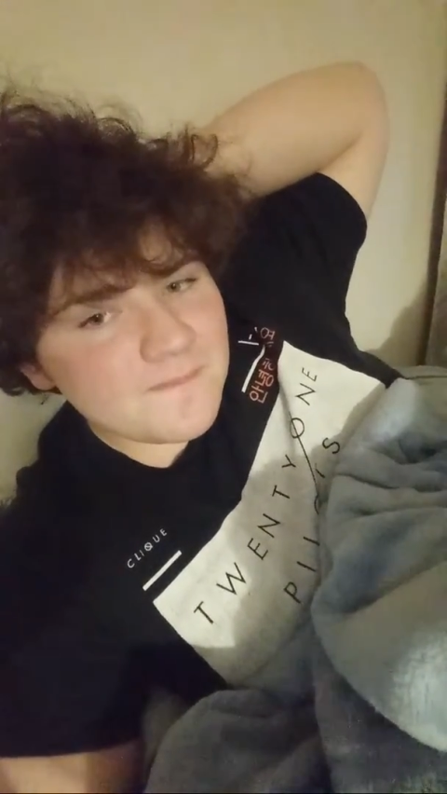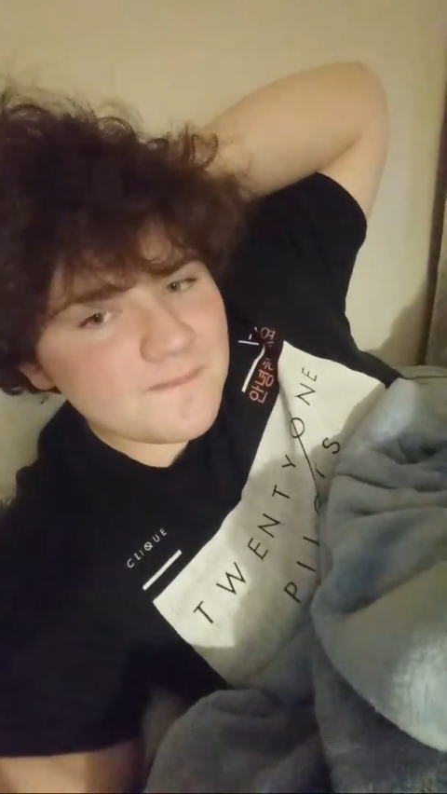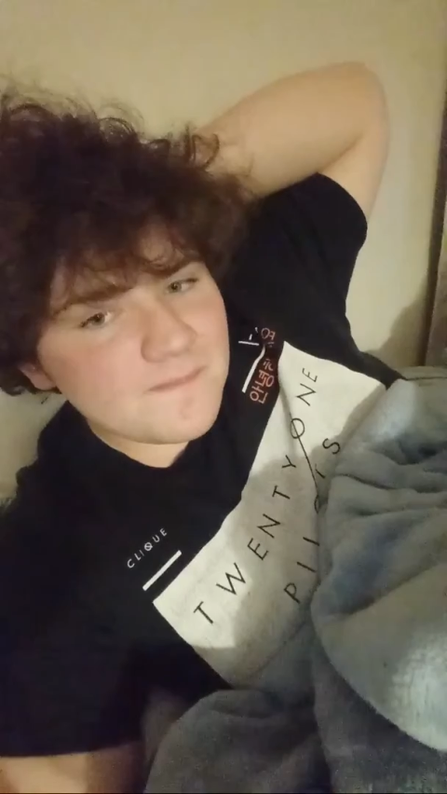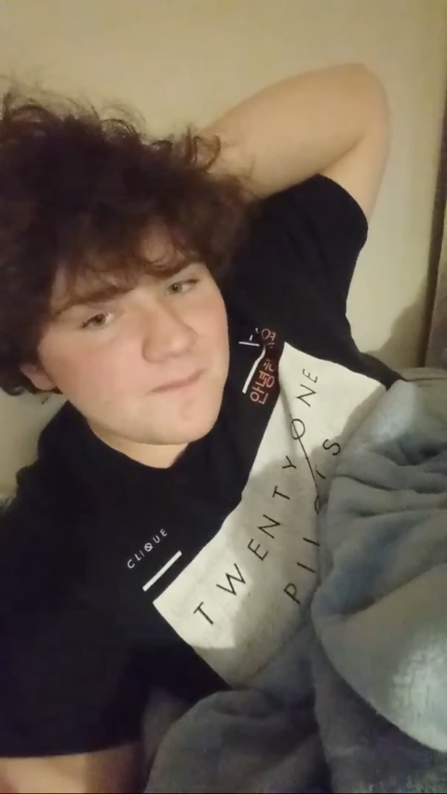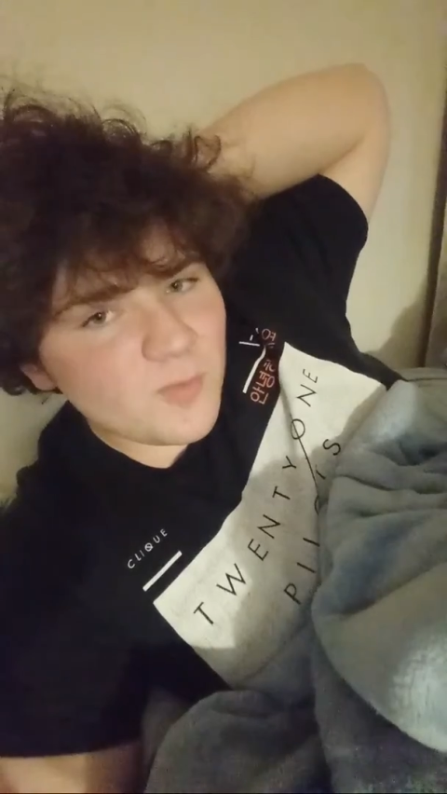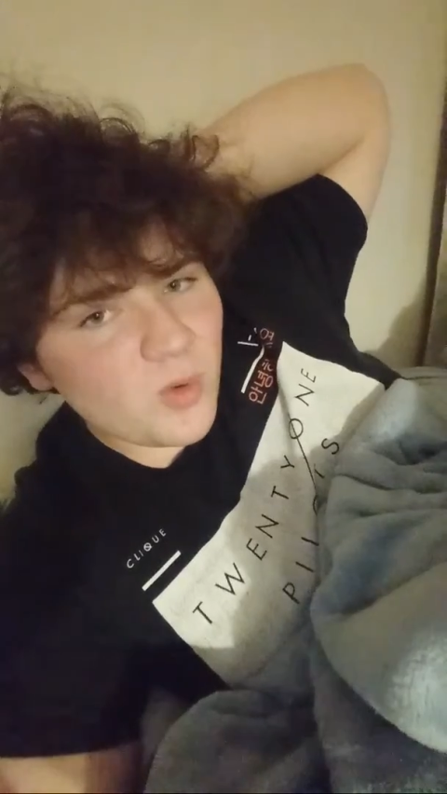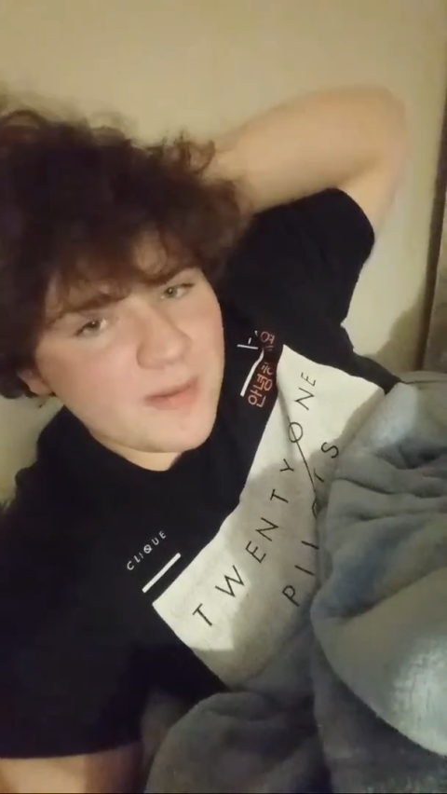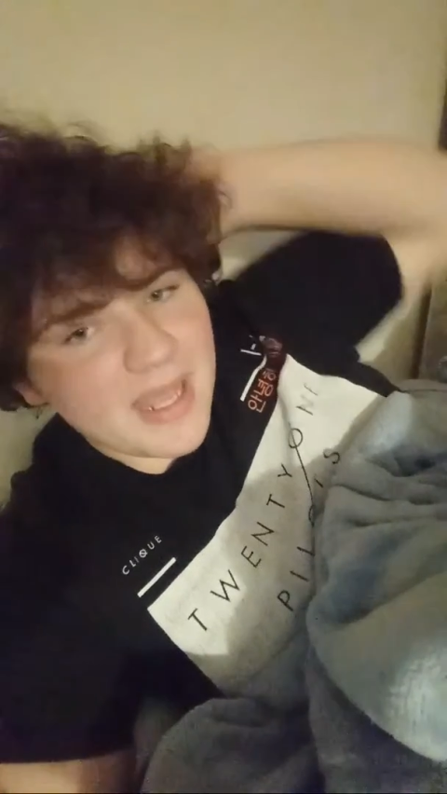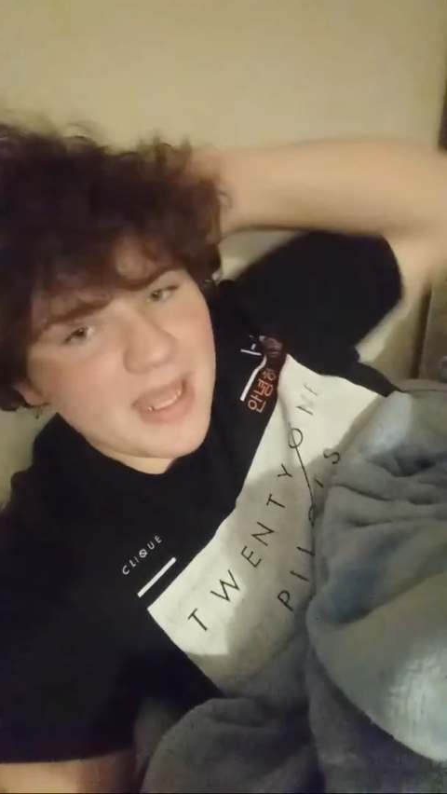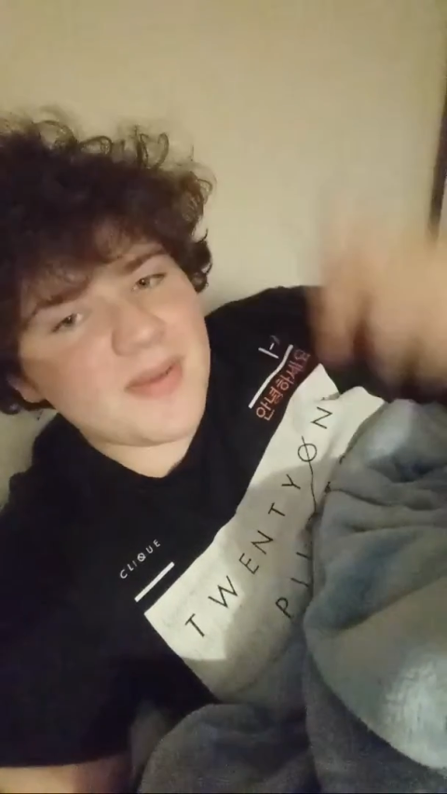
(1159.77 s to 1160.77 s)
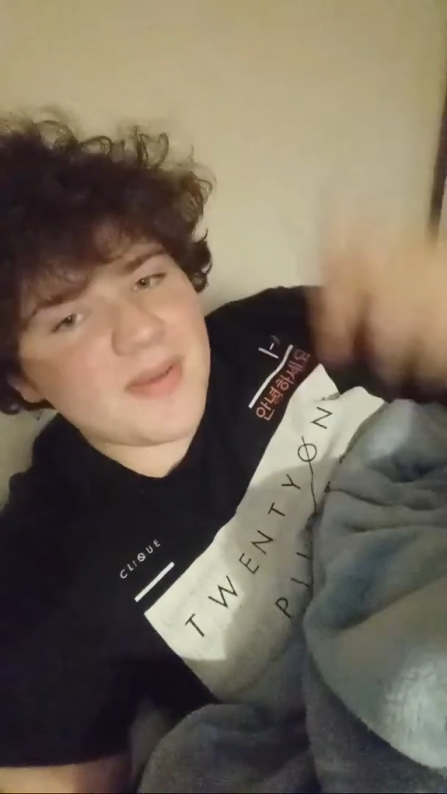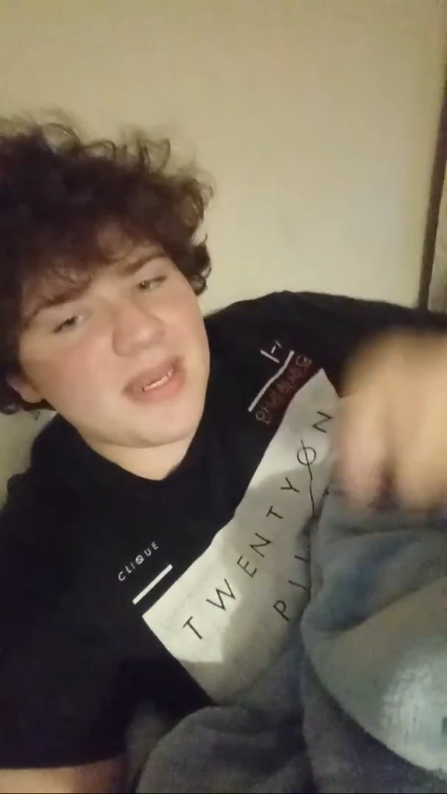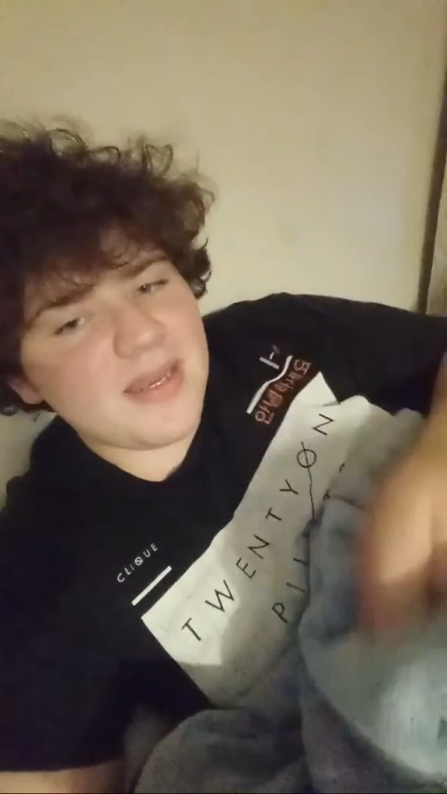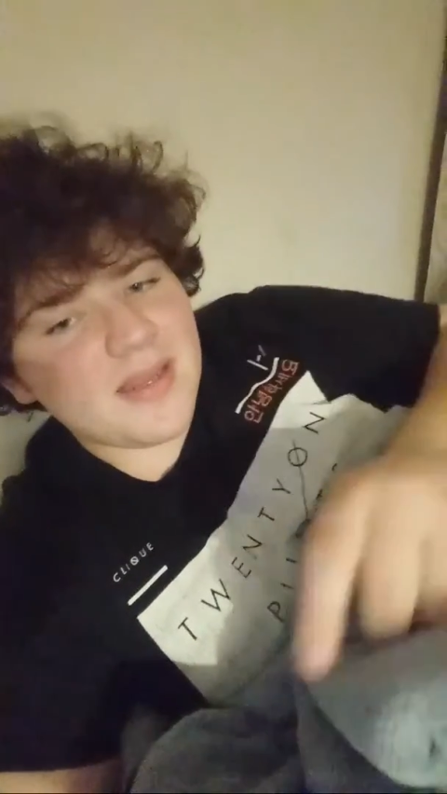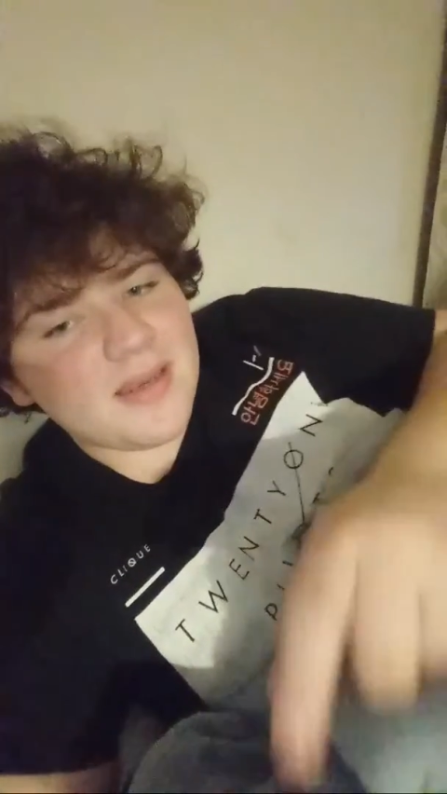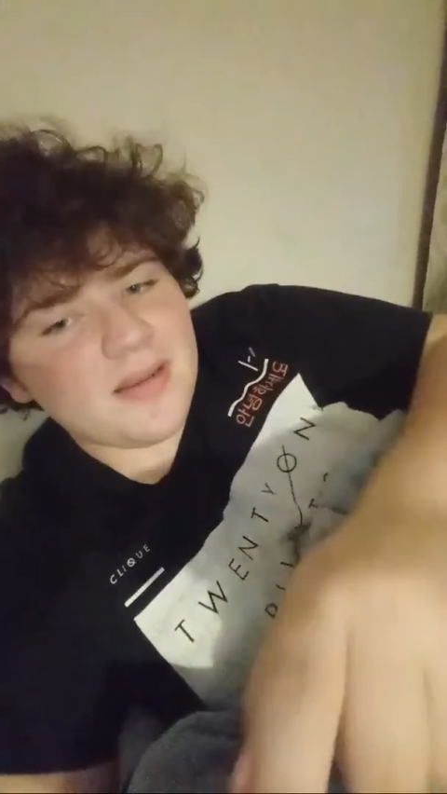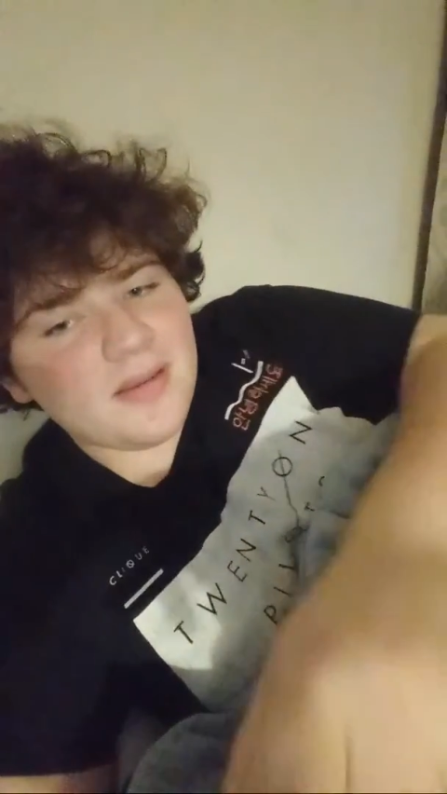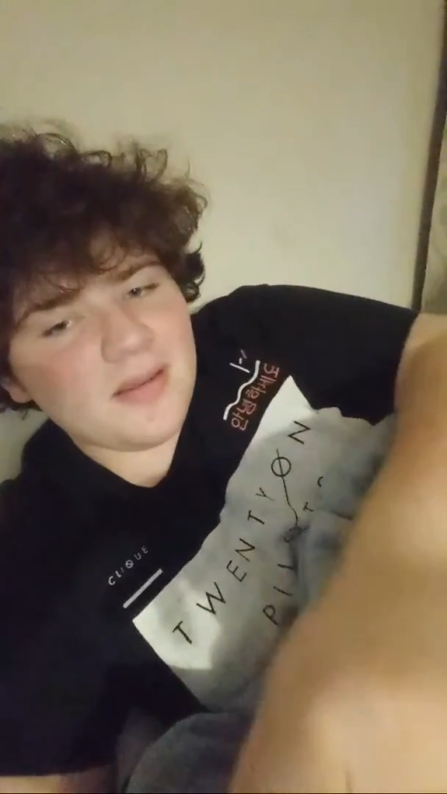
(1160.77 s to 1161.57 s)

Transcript: what in my opinion